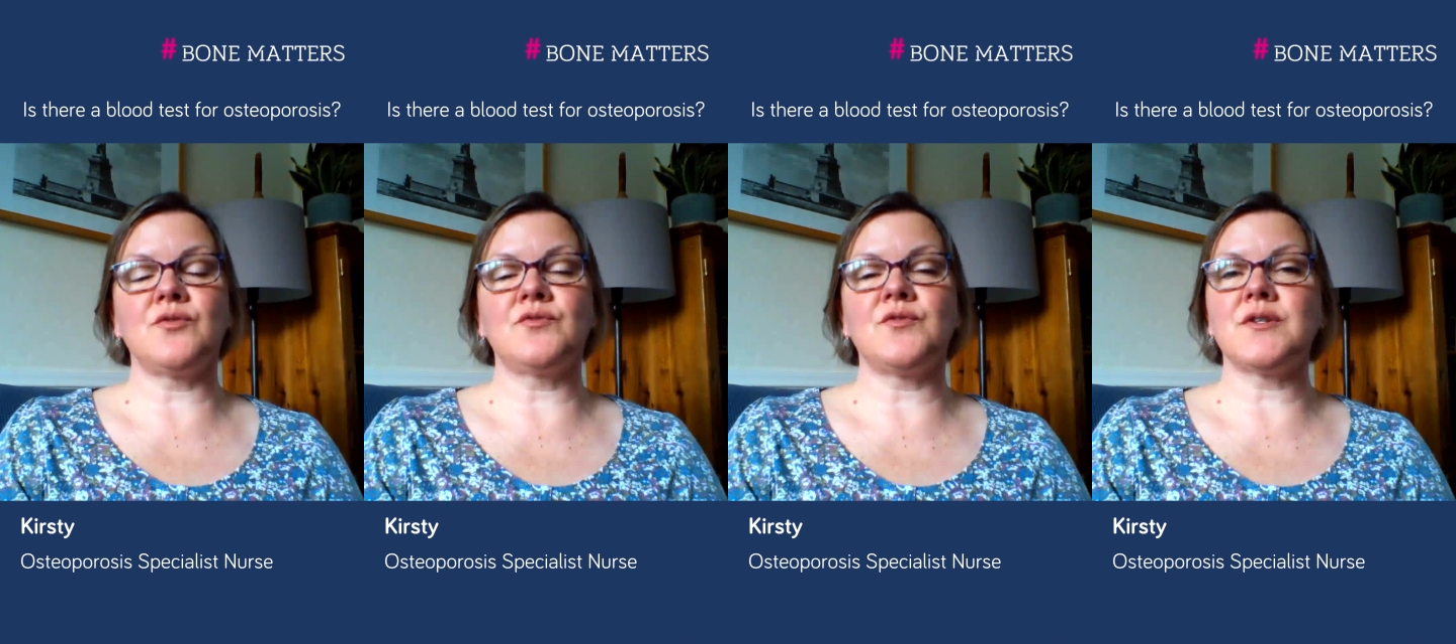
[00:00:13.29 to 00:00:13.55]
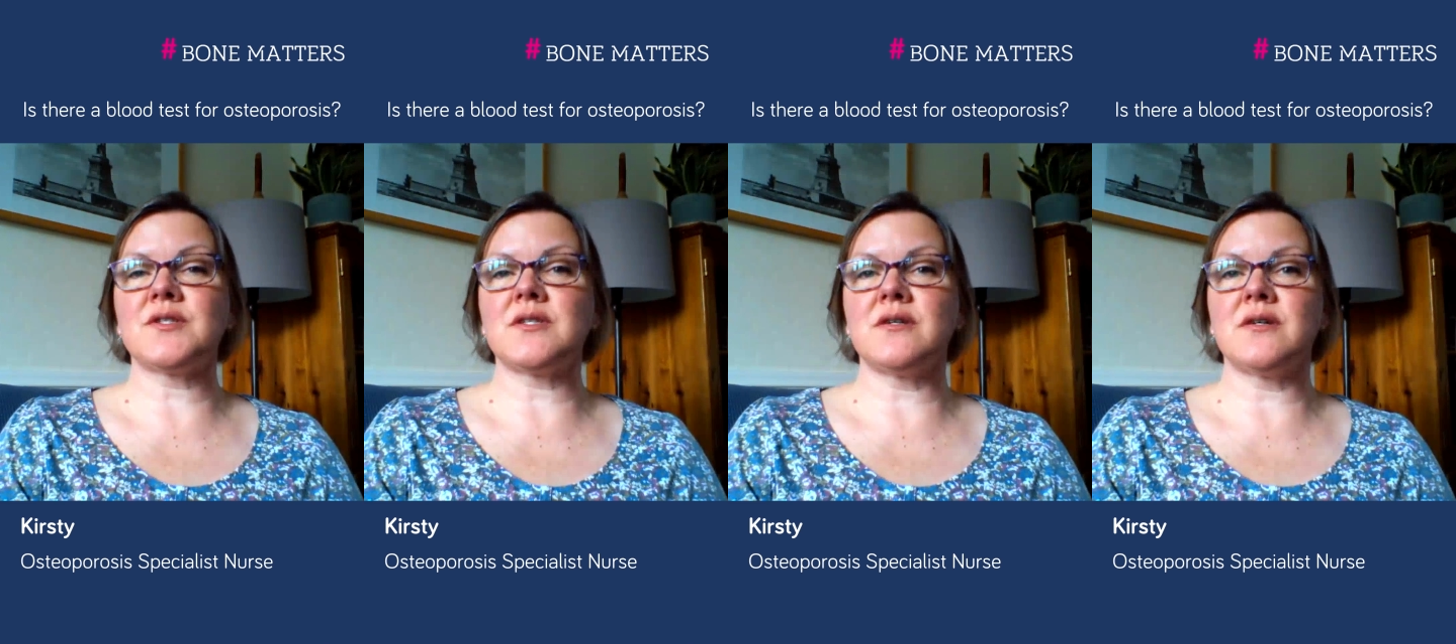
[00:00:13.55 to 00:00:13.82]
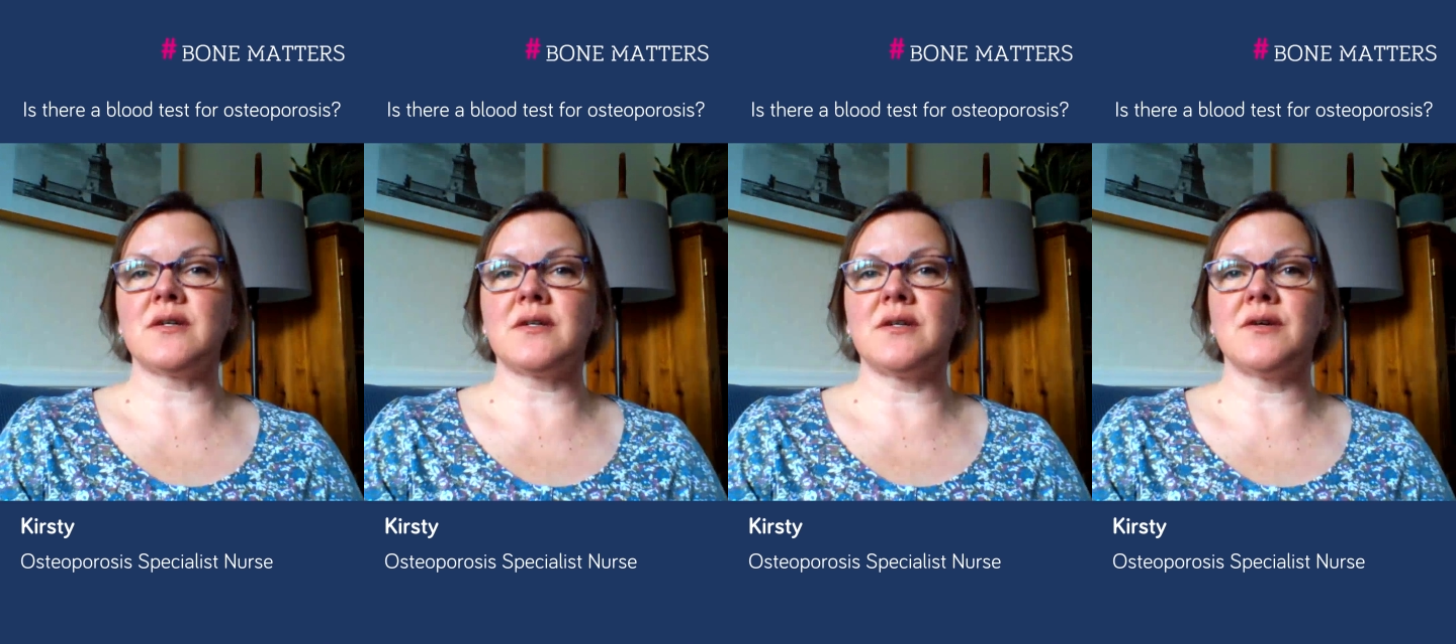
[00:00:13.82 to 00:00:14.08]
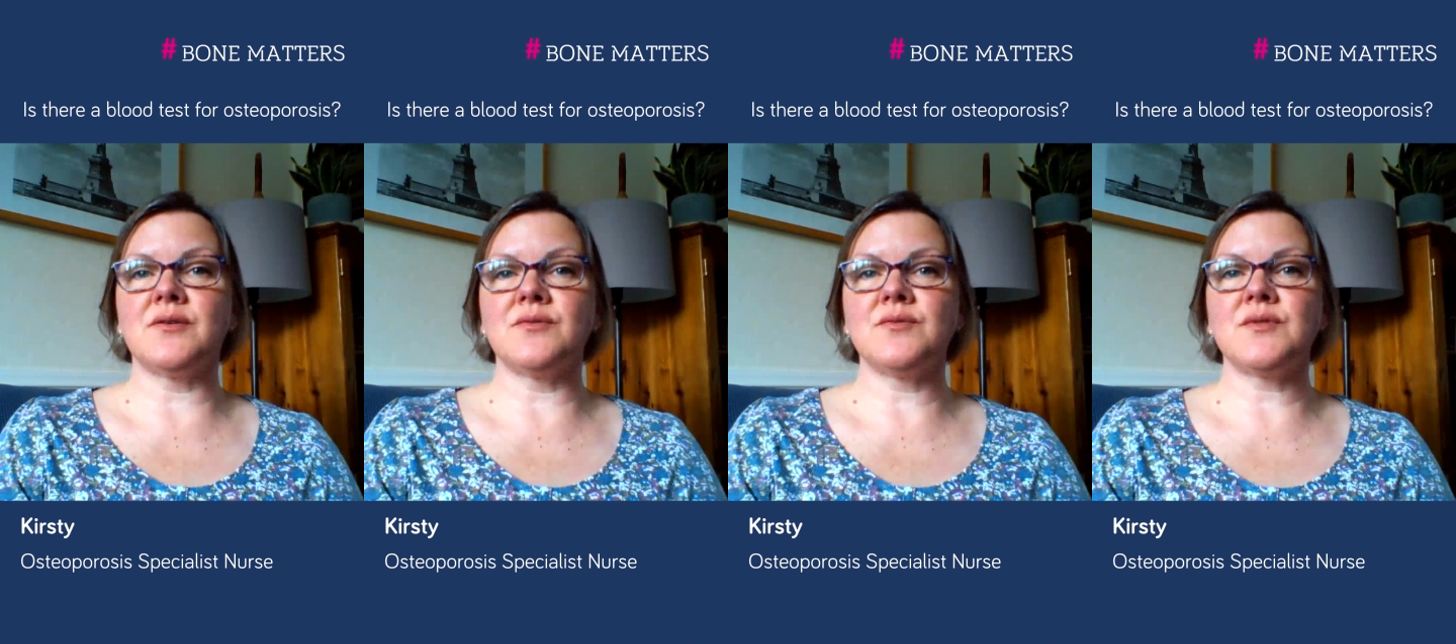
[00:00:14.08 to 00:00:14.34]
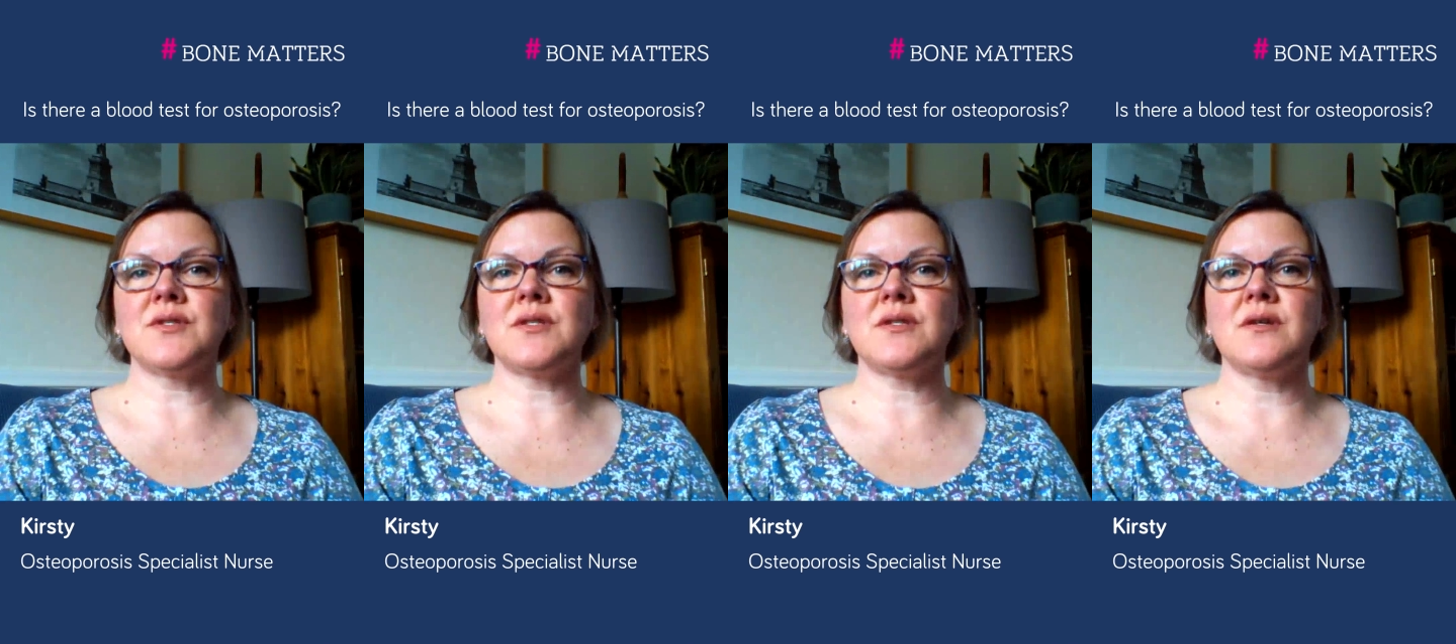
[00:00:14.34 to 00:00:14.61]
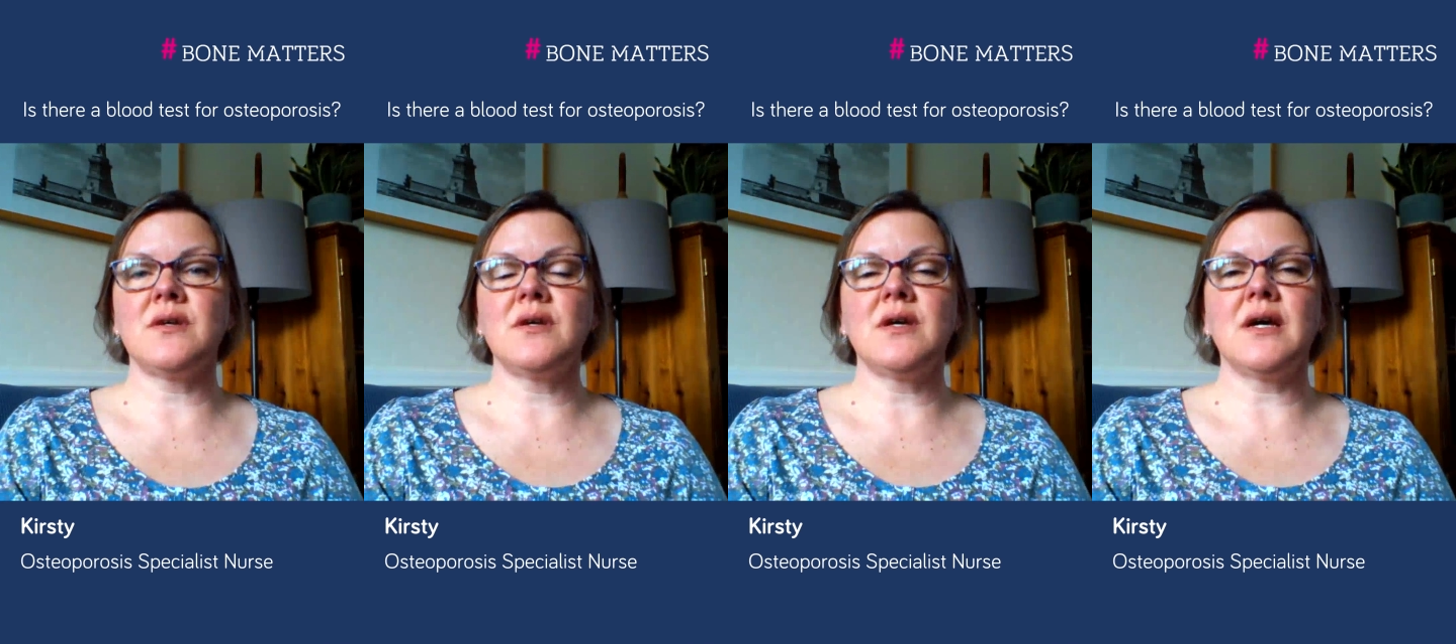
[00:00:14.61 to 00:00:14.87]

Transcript: you're first diagnosed,